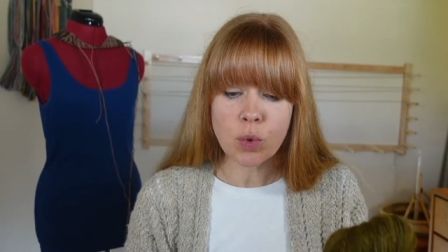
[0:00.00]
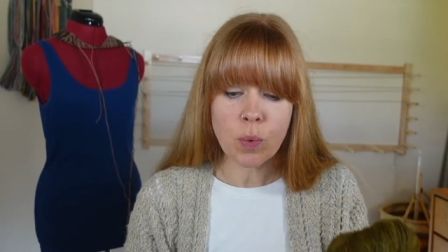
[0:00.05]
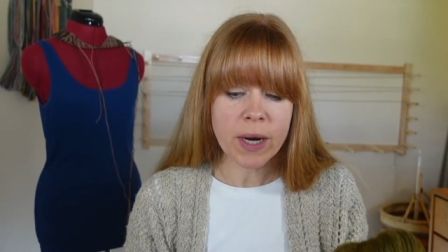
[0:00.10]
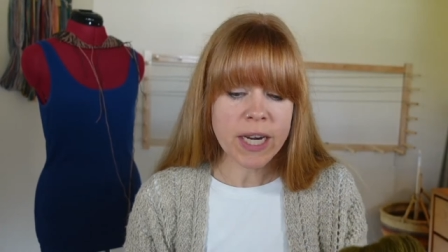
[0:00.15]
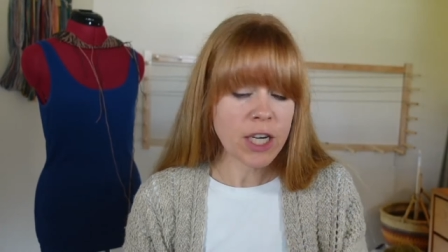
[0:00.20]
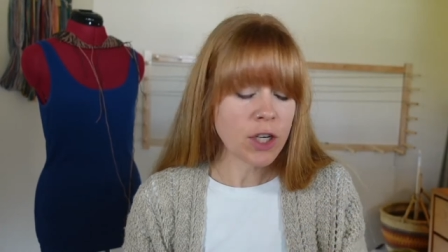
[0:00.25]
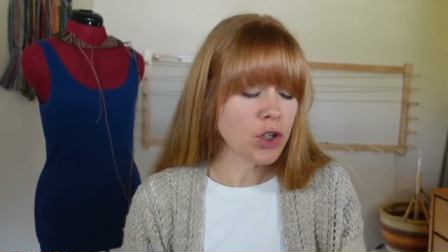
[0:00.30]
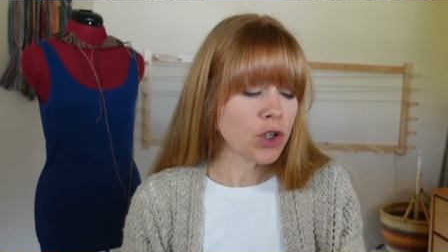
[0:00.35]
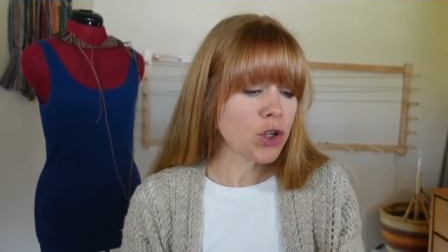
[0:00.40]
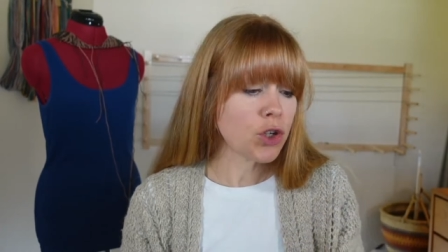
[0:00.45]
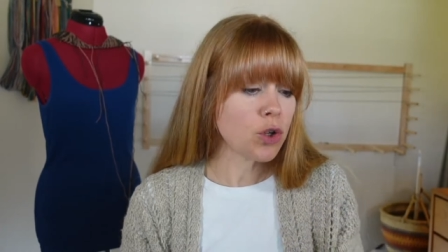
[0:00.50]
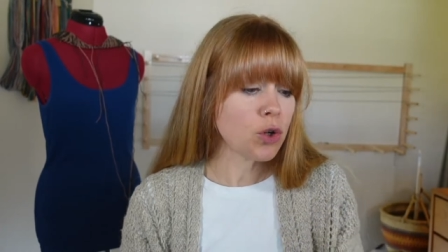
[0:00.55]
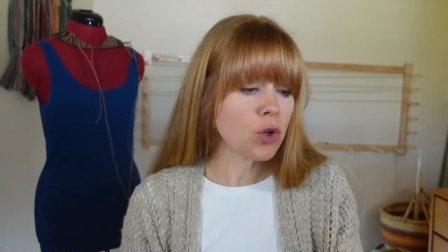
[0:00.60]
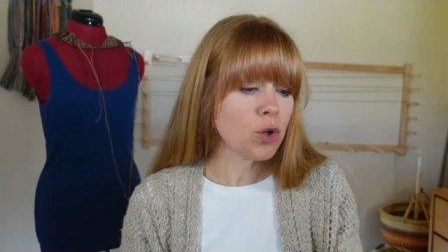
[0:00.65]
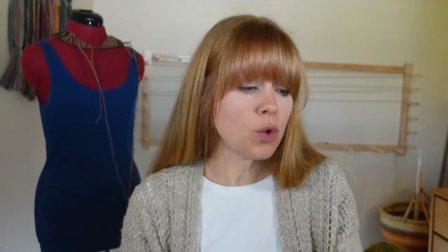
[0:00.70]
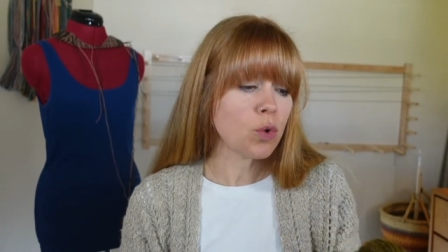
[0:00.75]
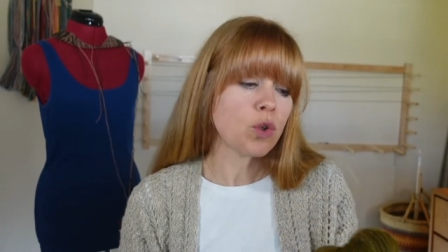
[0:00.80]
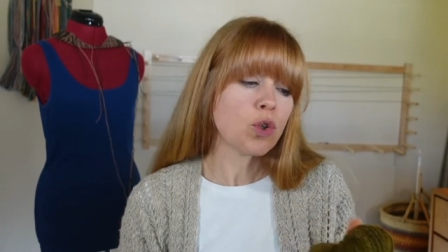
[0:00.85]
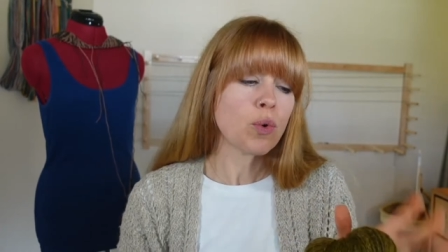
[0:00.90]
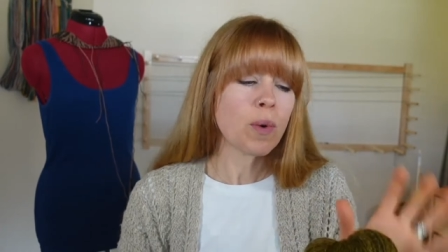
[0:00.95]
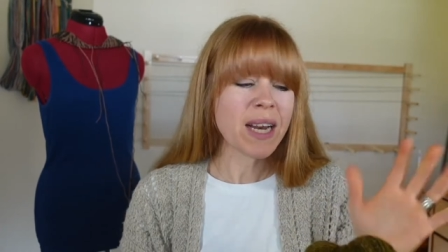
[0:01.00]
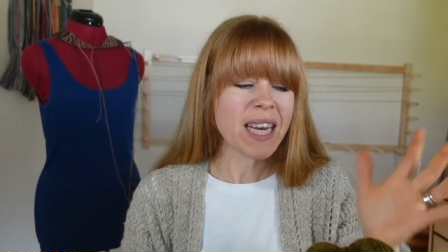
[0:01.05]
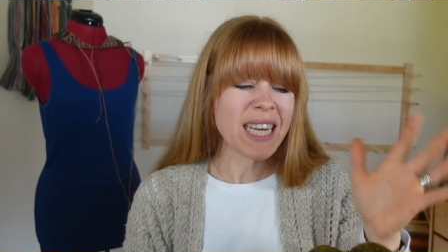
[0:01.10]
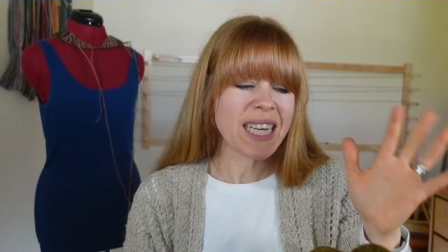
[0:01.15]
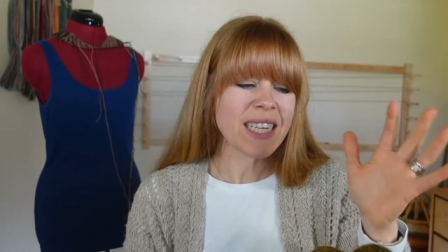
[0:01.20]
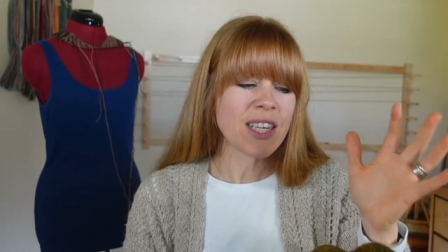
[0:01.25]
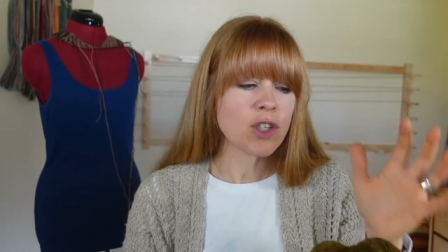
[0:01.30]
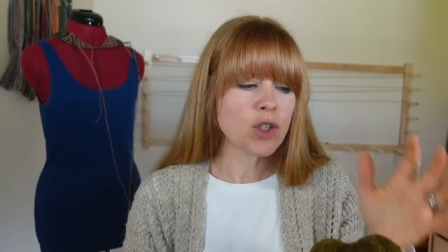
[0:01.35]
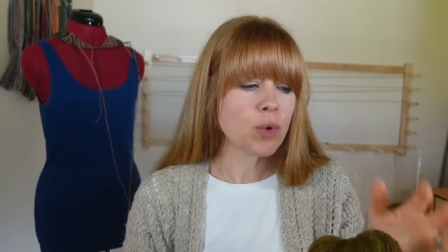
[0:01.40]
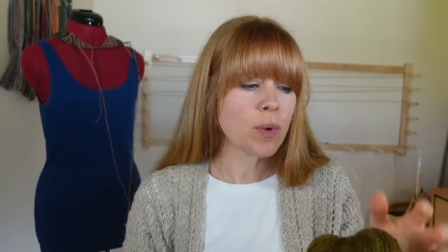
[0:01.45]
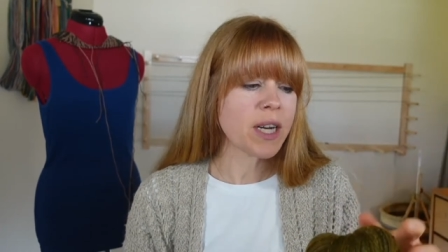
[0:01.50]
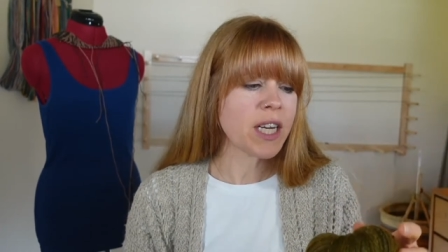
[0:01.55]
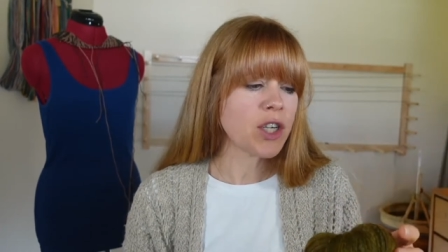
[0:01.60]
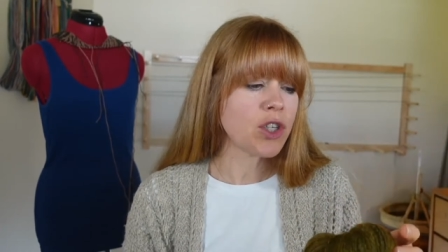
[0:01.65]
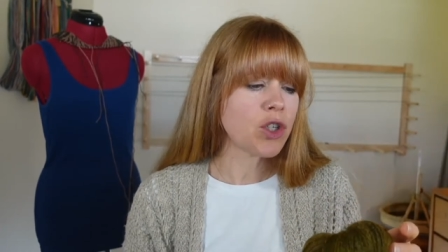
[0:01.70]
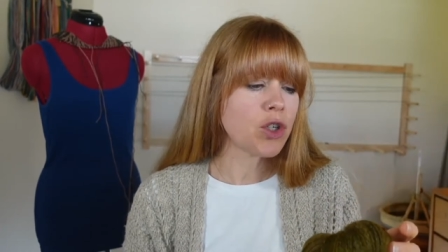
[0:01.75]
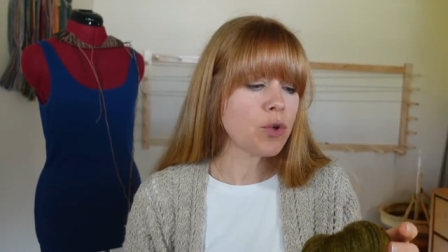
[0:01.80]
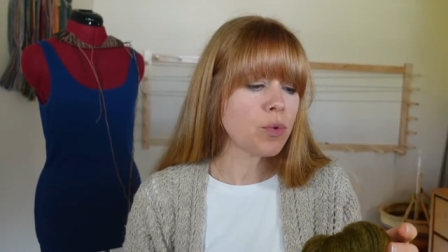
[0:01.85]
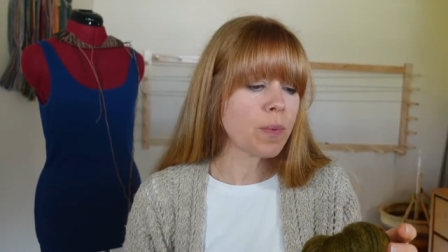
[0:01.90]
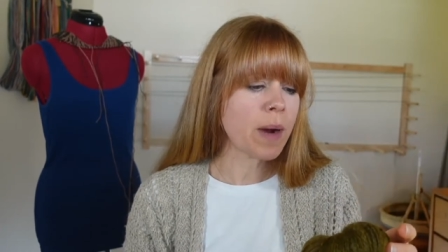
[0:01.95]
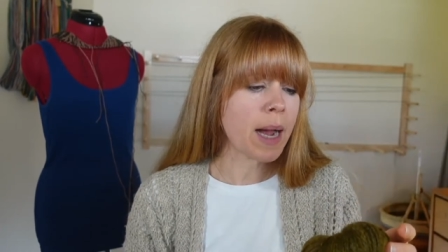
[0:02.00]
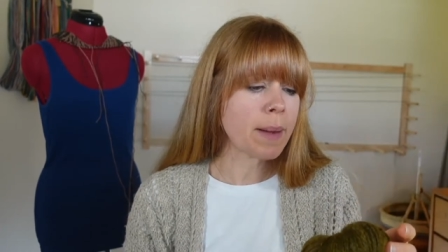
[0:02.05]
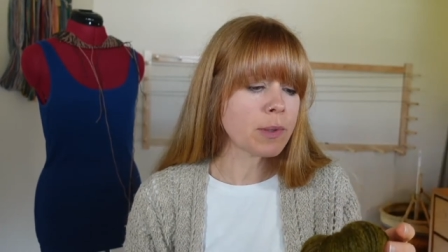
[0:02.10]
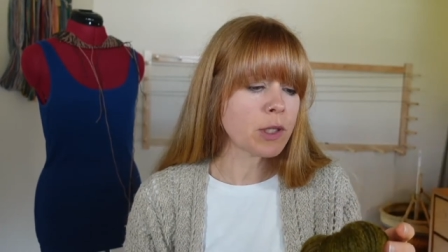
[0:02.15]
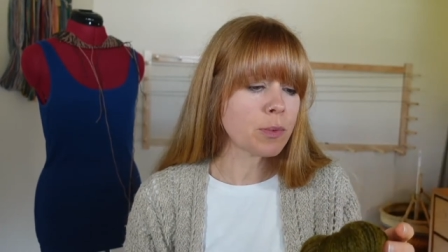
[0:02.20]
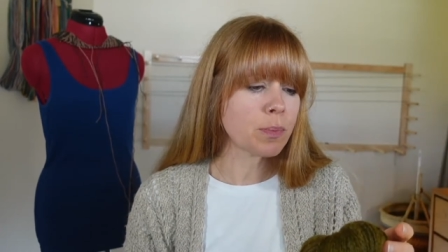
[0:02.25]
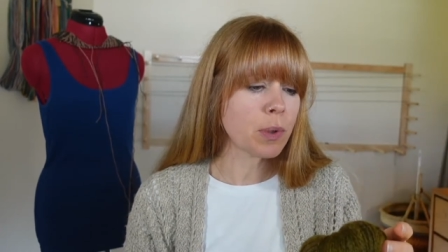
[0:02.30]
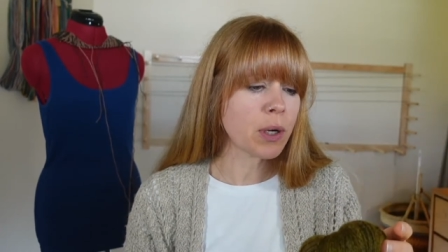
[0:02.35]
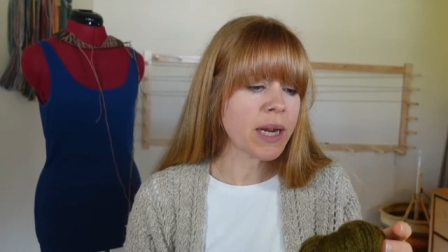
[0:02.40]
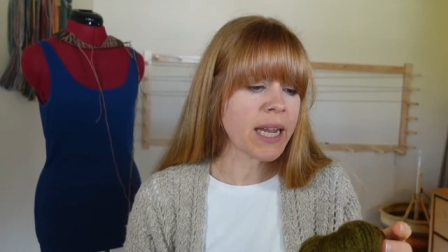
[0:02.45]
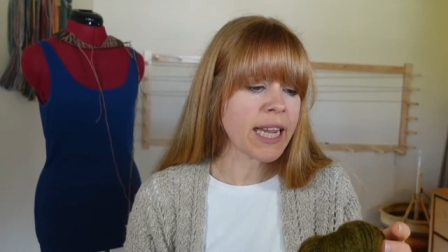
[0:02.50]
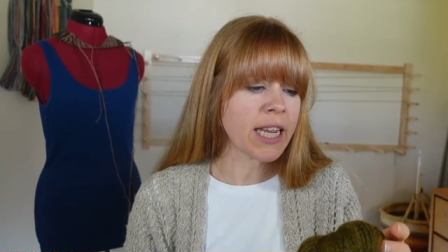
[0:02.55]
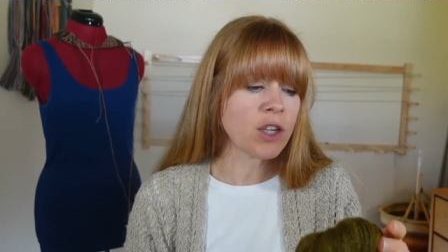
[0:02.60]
twenty-two, twenty to twenty-two wraps per